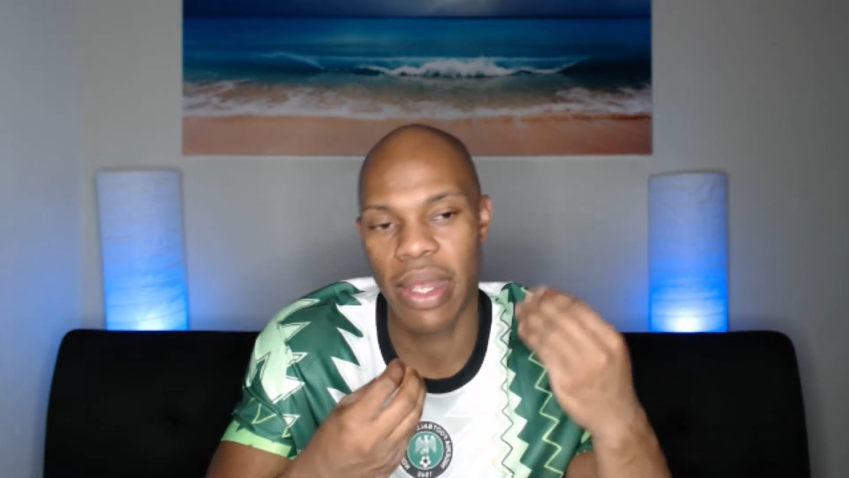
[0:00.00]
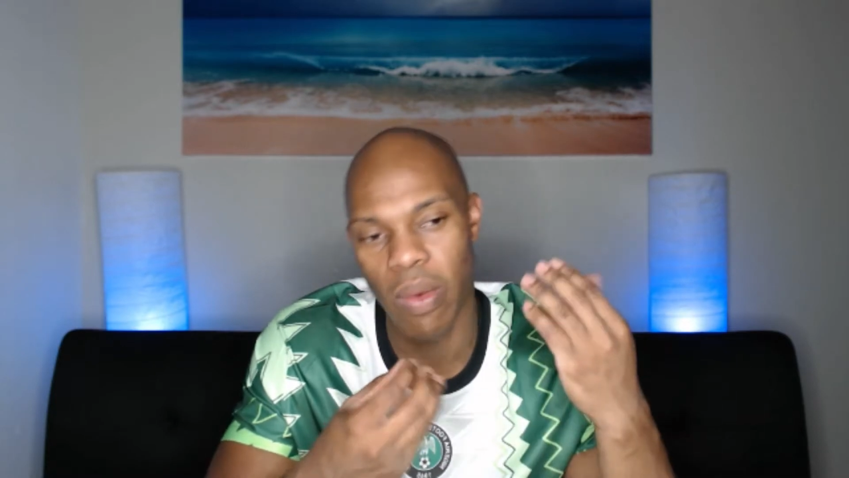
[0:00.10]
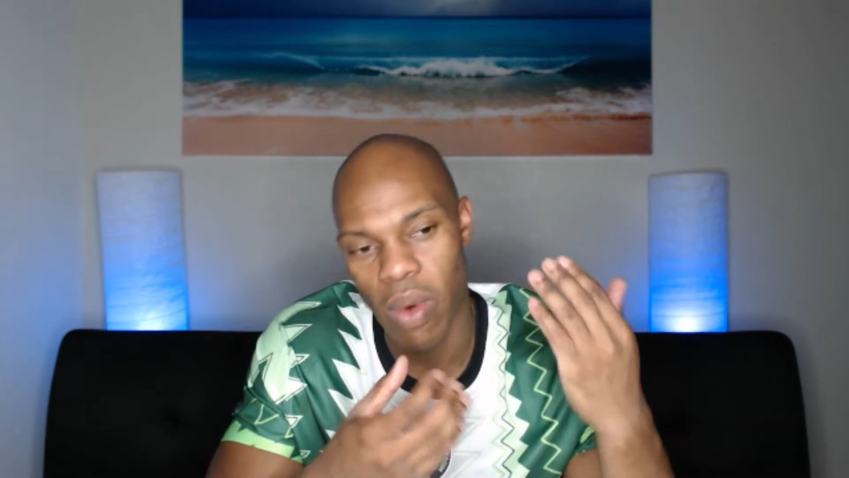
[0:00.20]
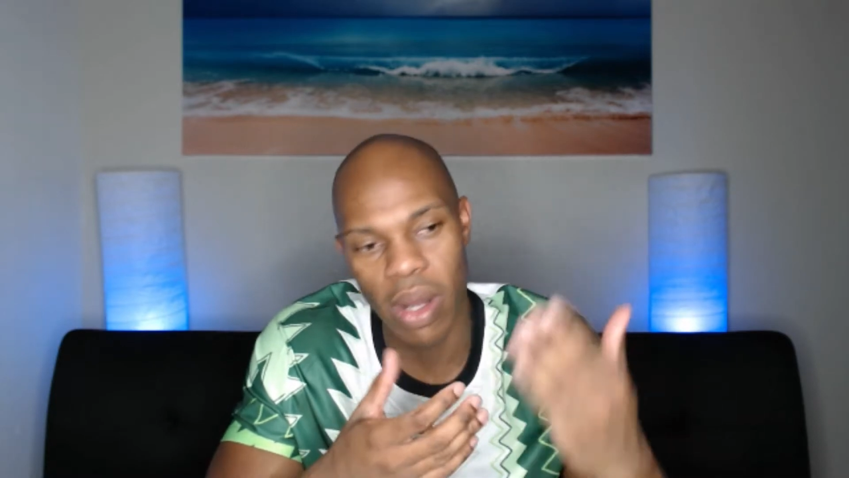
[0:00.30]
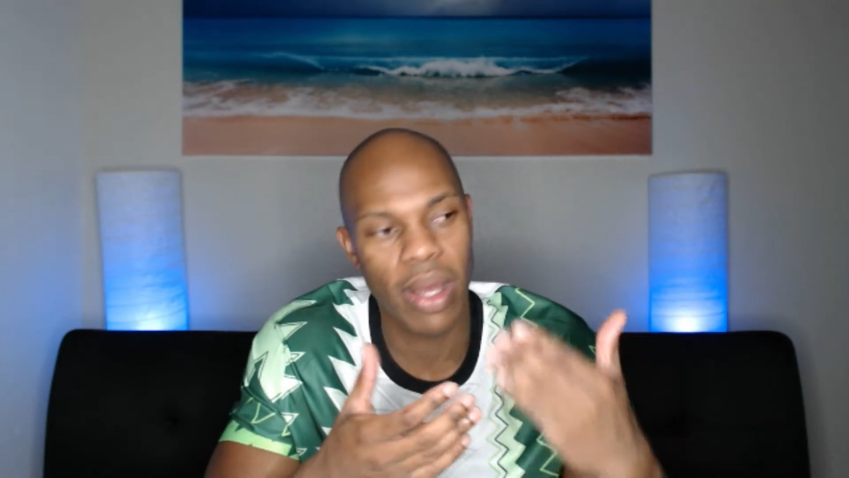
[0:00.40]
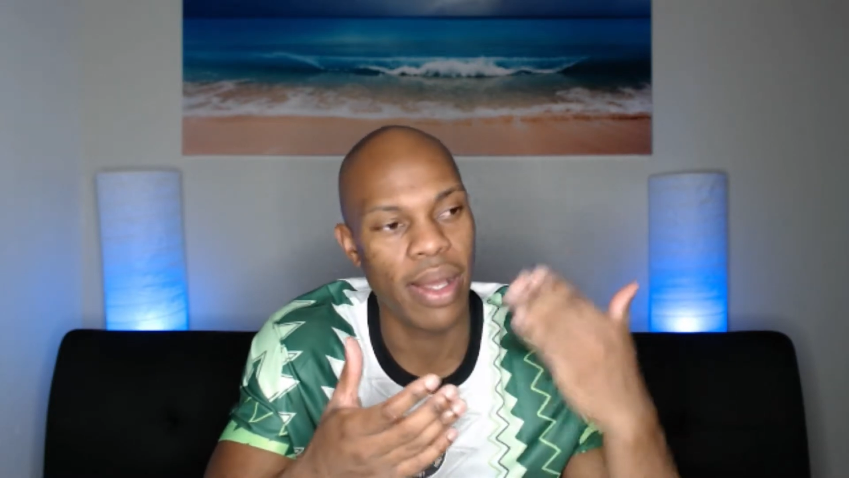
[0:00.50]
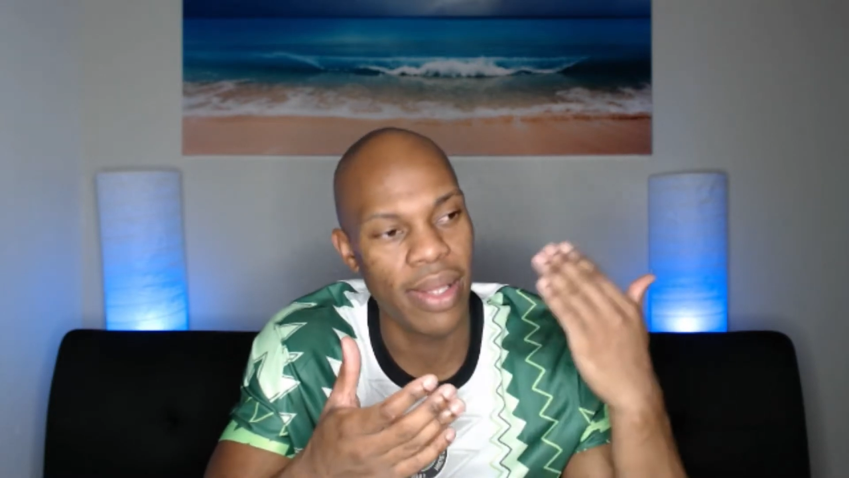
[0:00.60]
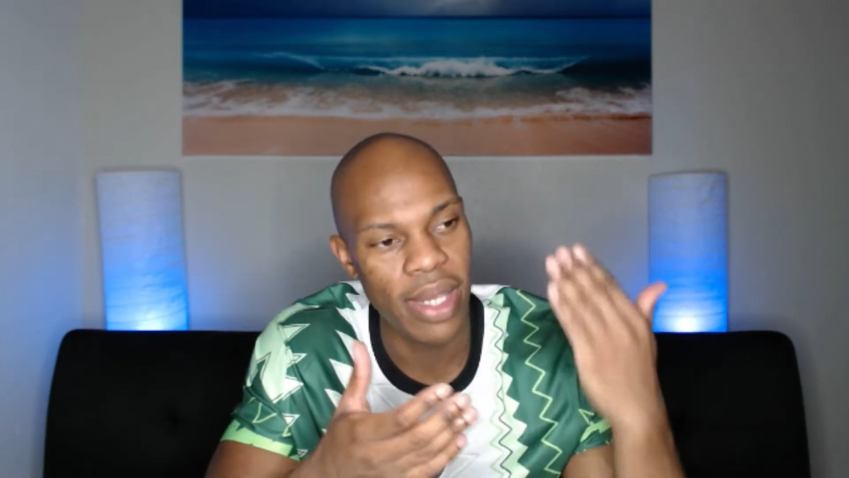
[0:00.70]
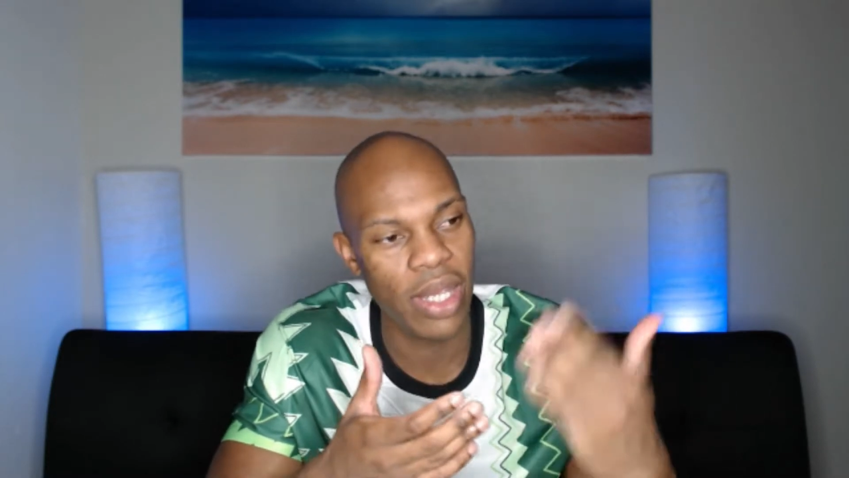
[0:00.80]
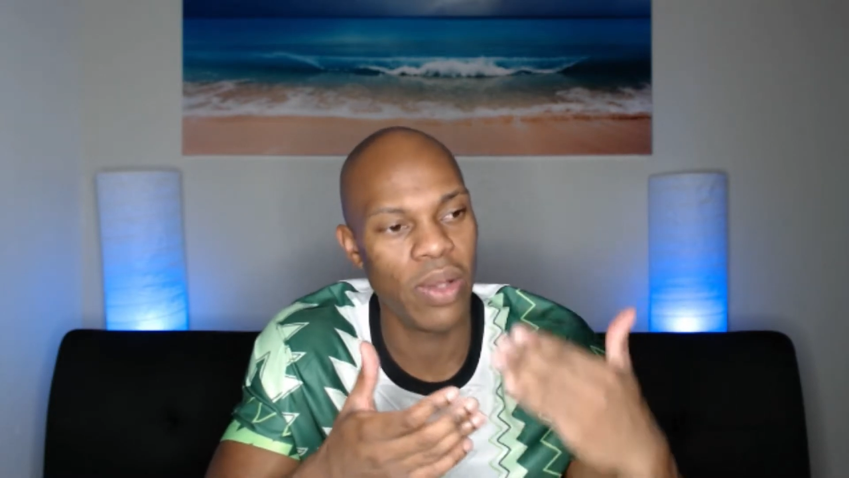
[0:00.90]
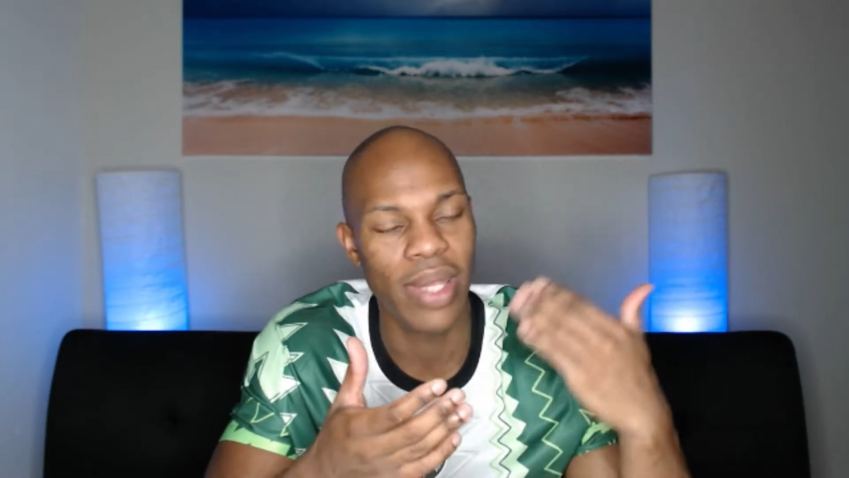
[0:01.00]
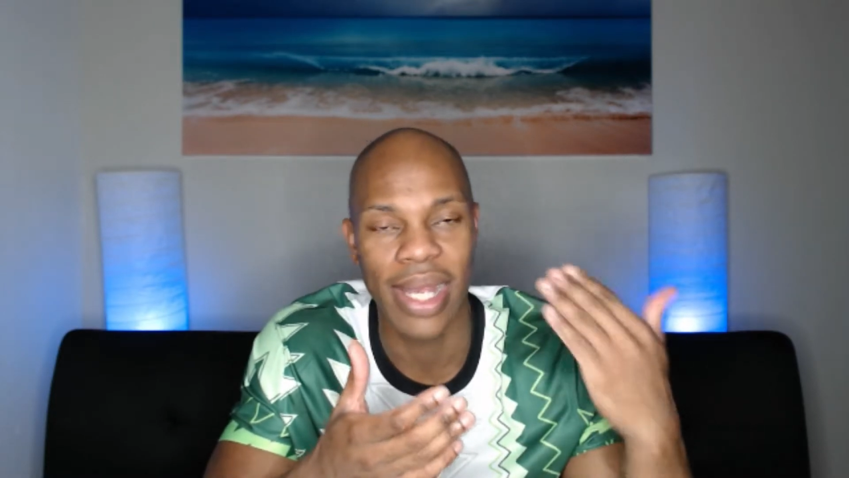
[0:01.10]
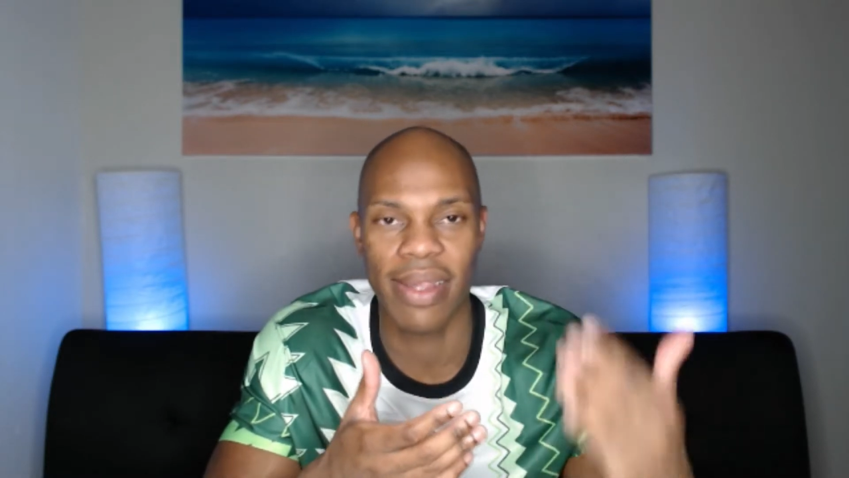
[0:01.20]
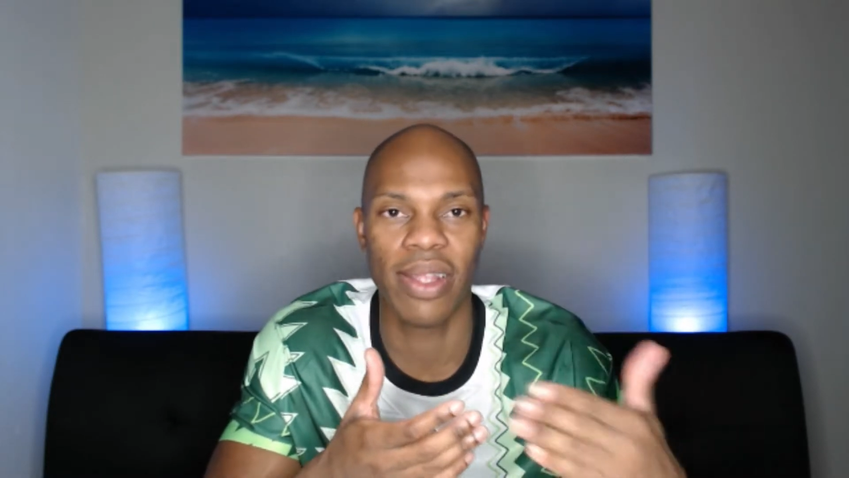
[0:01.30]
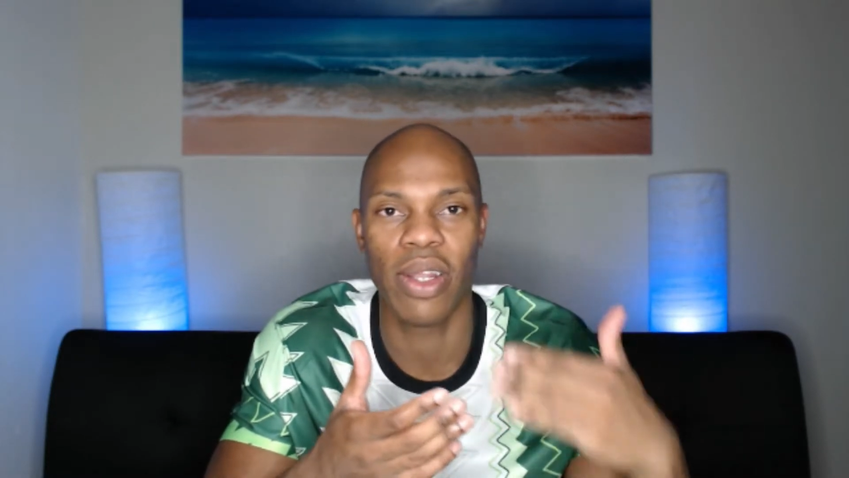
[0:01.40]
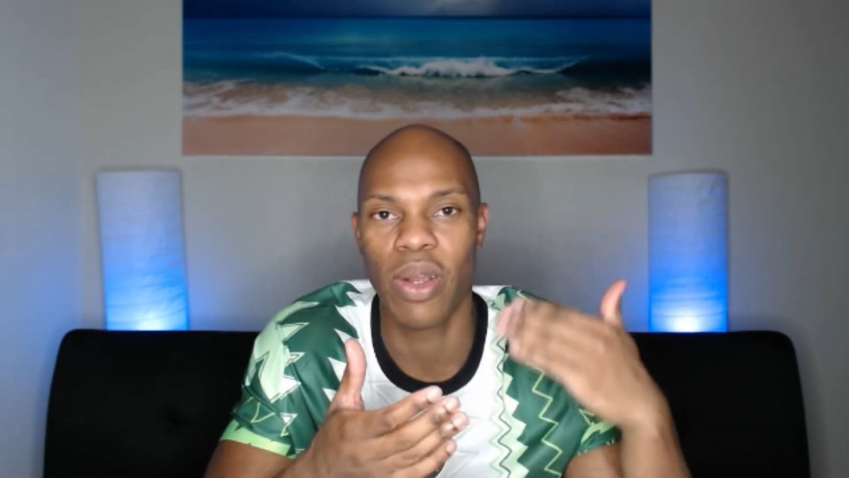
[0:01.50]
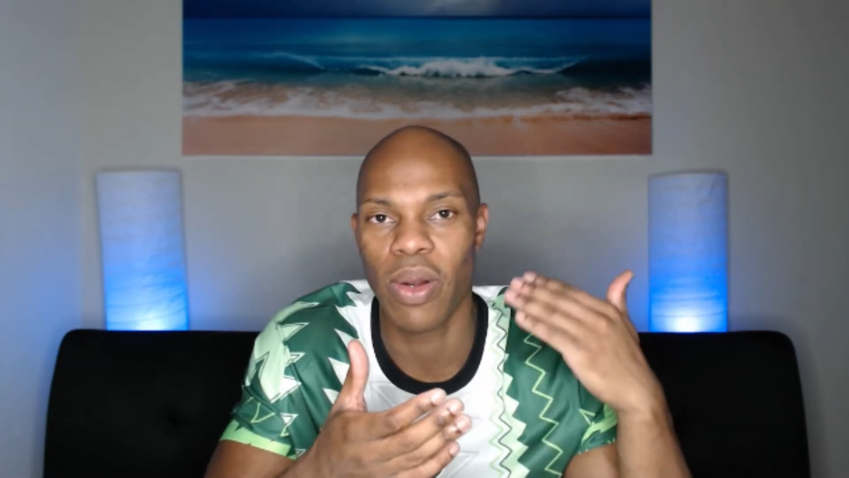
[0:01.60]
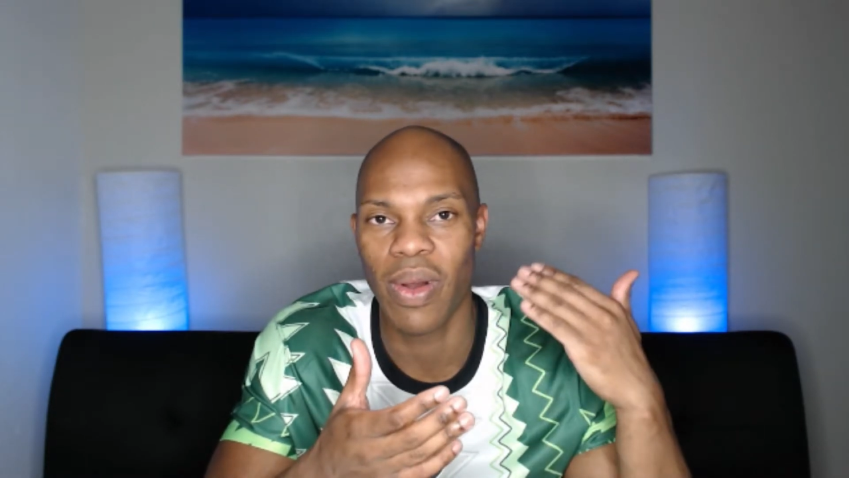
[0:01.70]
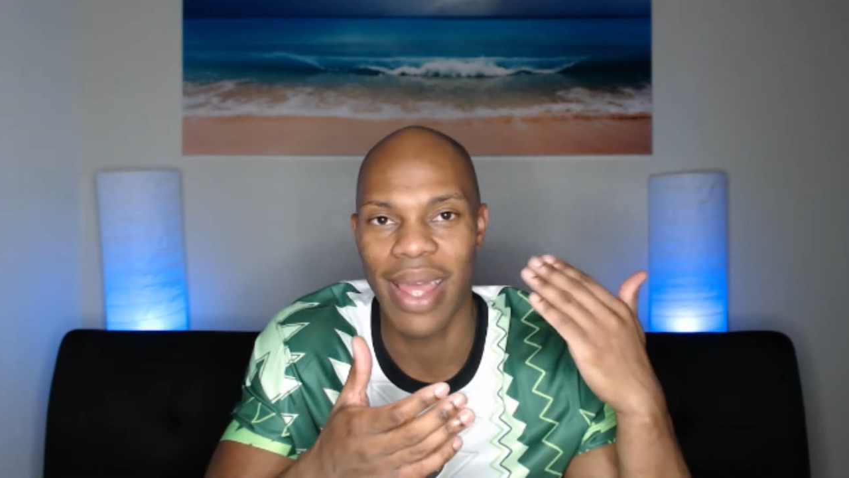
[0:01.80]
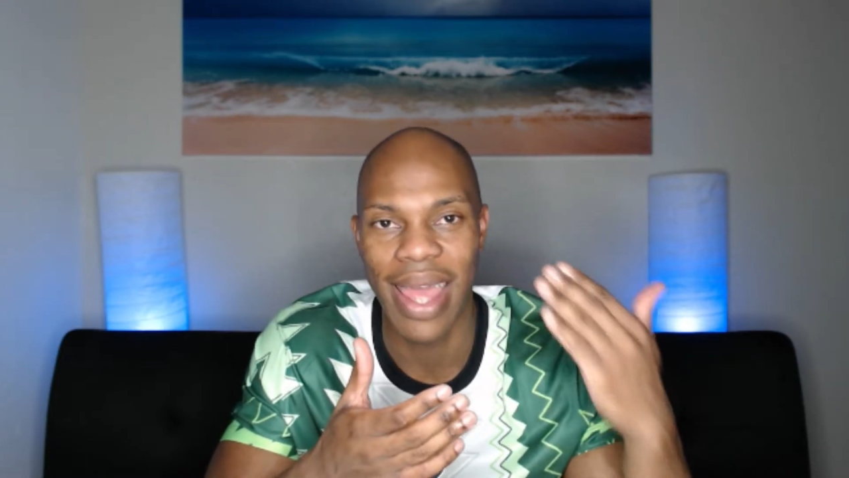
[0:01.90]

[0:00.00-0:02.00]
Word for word: want to continue texting the girl